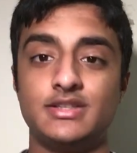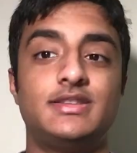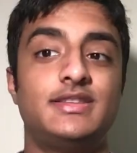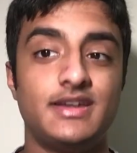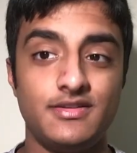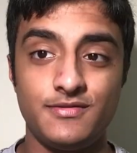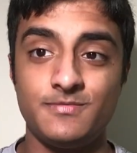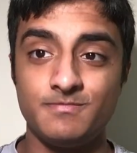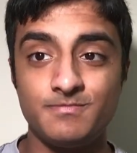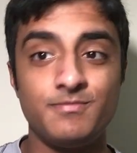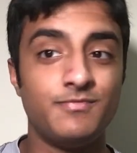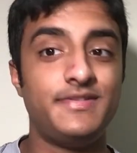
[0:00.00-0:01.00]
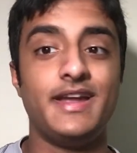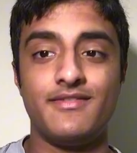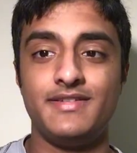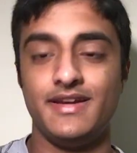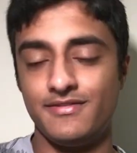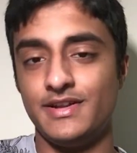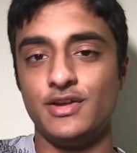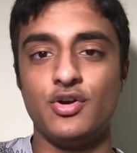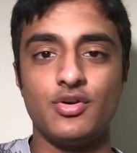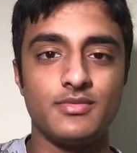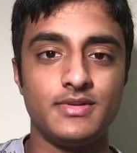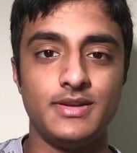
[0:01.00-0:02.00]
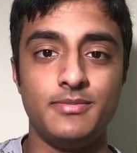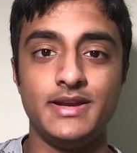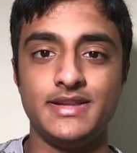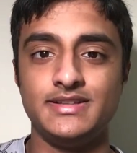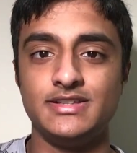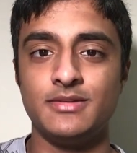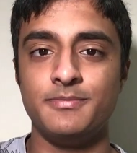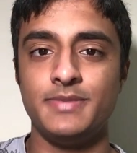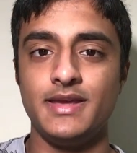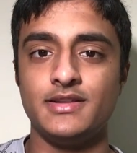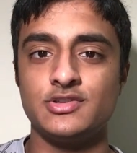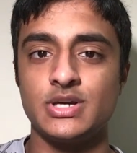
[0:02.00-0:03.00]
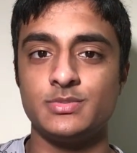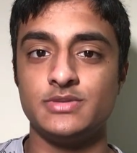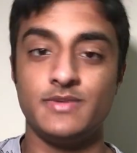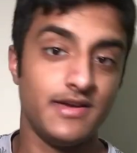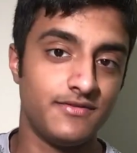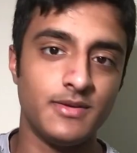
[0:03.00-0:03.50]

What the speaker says: that have definitely got the ability to compete in the Championship